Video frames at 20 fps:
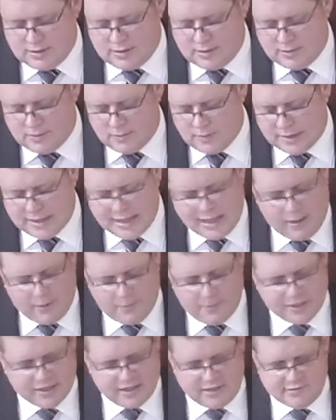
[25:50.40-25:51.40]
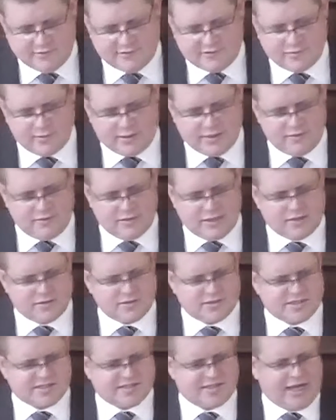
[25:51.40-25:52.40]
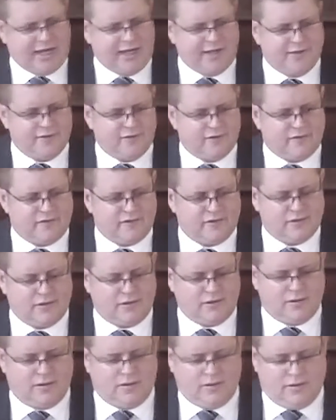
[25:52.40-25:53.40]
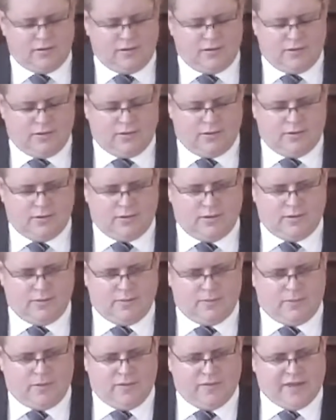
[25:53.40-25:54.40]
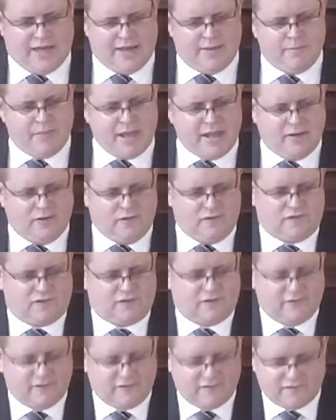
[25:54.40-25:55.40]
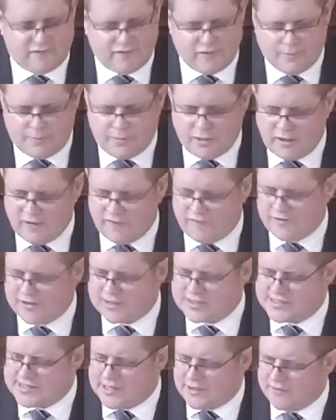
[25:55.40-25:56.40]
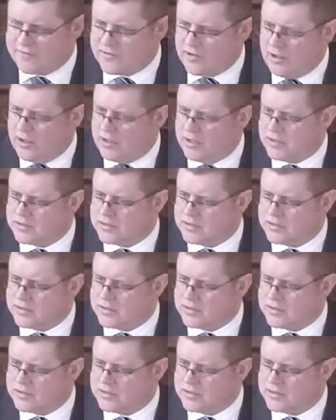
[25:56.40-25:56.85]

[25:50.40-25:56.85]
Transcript: We cannot begin to un- understand what that meant for the perfect Son of God